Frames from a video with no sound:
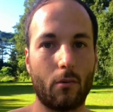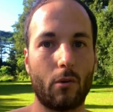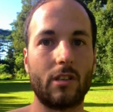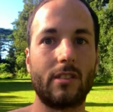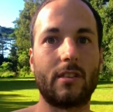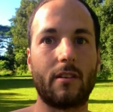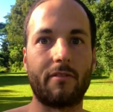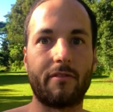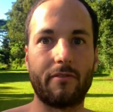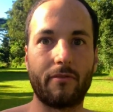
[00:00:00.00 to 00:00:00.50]
What
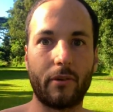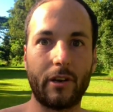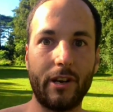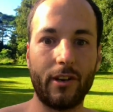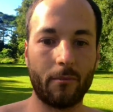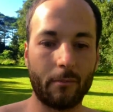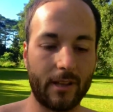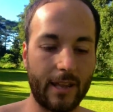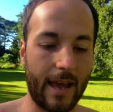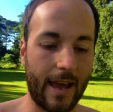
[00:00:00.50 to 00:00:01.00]
does the
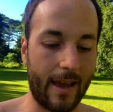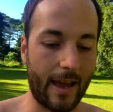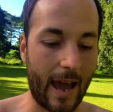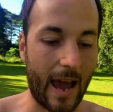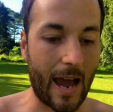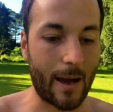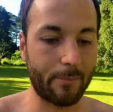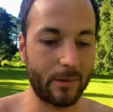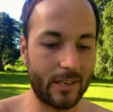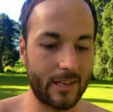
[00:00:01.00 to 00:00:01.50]
freedom and
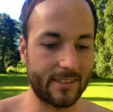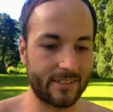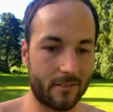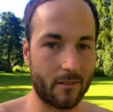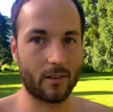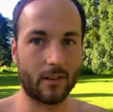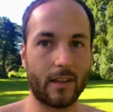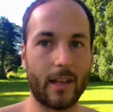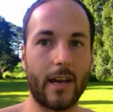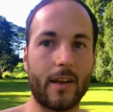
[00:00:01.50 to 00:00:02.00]
happiness in
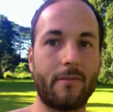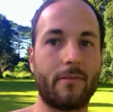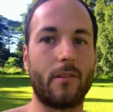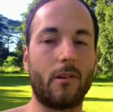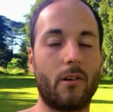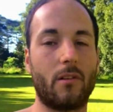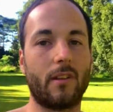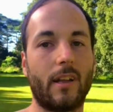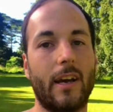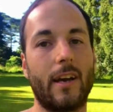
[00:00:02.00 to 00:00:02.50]
their life
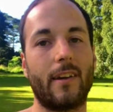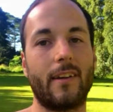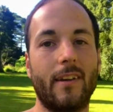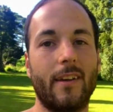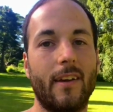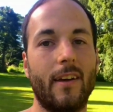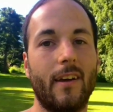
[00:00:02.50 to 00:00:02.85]
look like?